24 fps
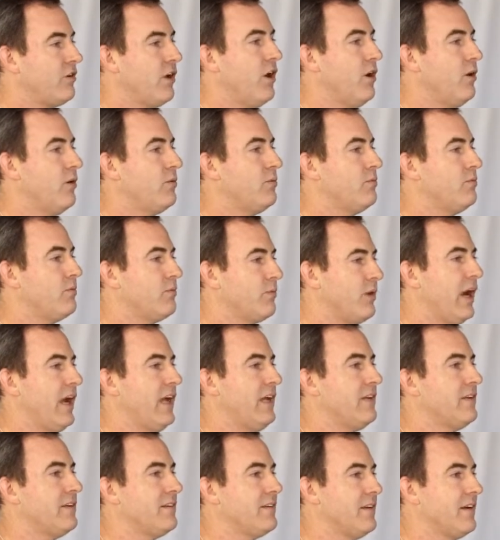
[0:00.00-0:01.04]
So,
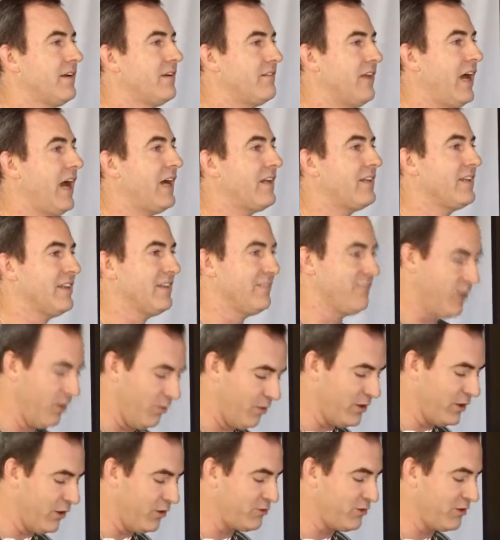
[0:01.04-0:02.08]
right, exactly.
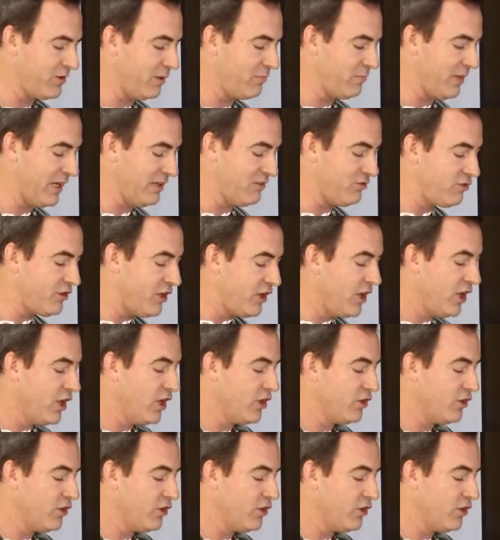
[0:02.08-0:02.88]
No one knows what that means.